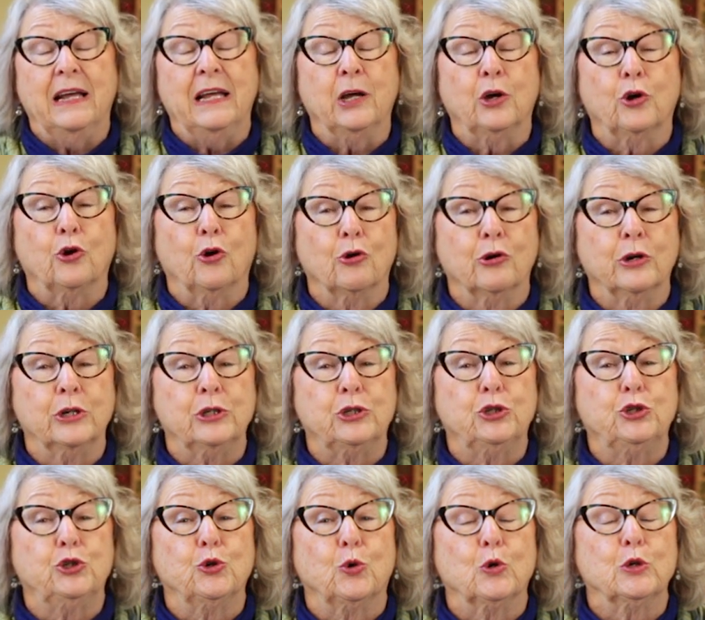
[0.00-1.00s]

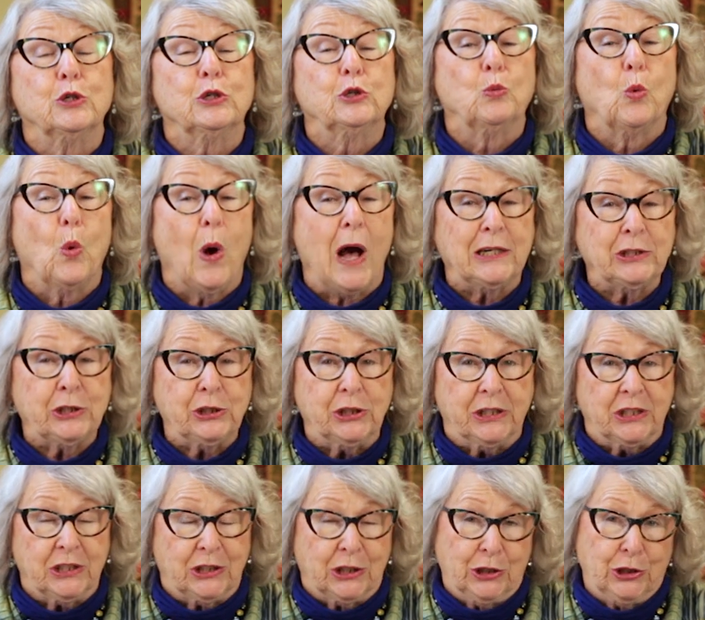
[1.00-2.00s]
encouraged George
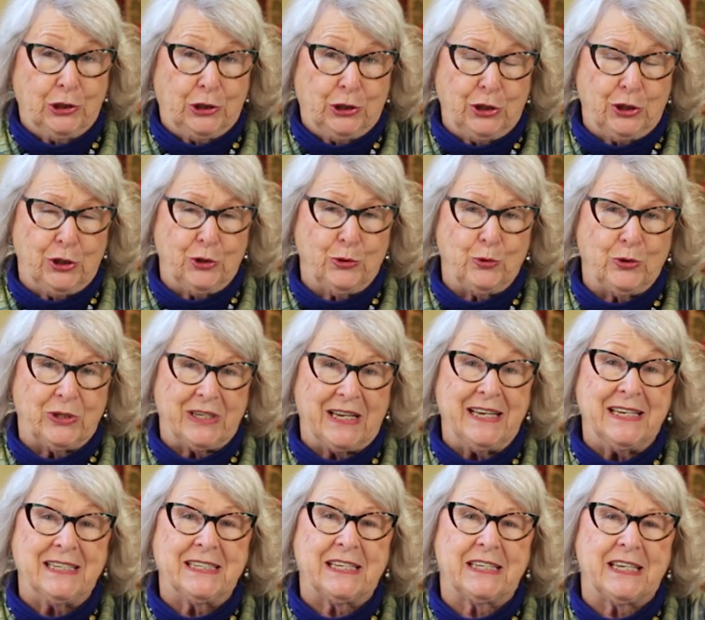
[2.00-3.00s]
Washington to use
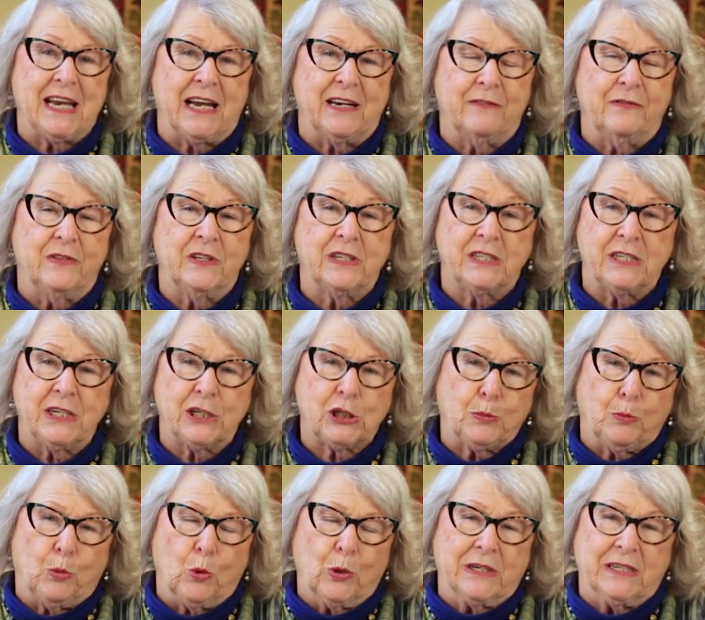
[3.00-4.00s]
instead of the
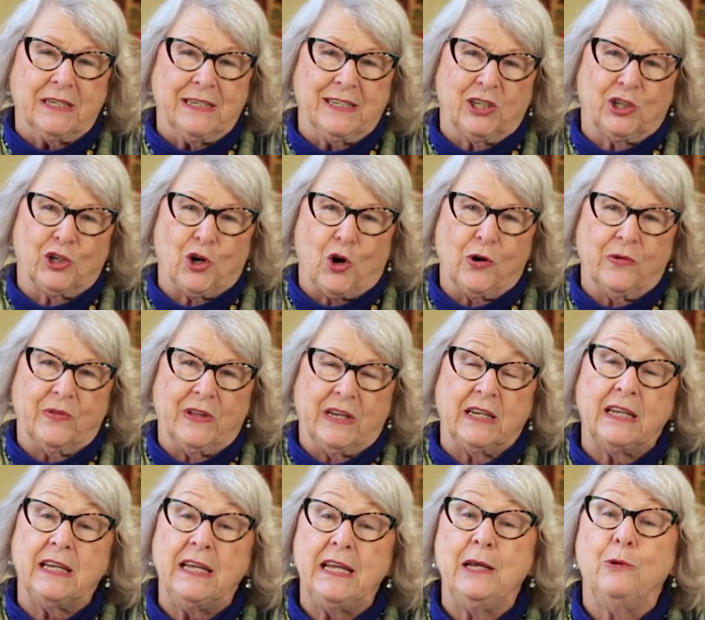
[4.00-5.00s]
six pointed star
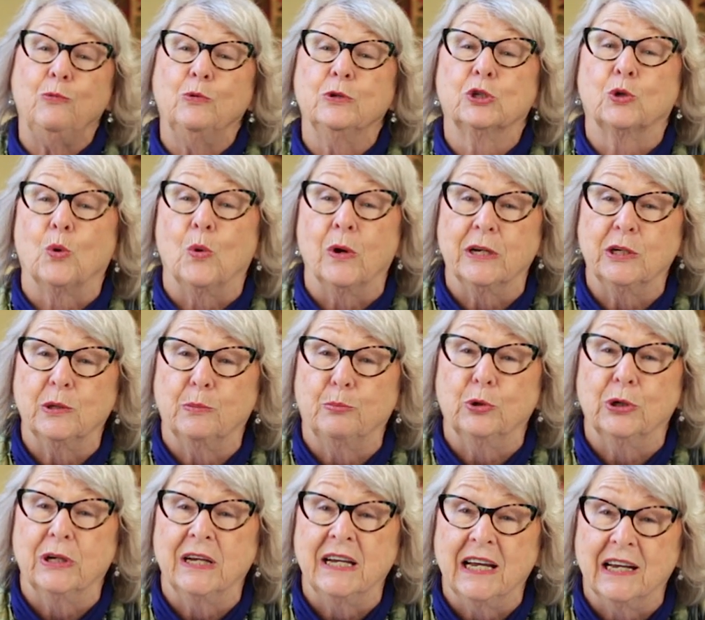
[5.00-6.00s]
that he was going to put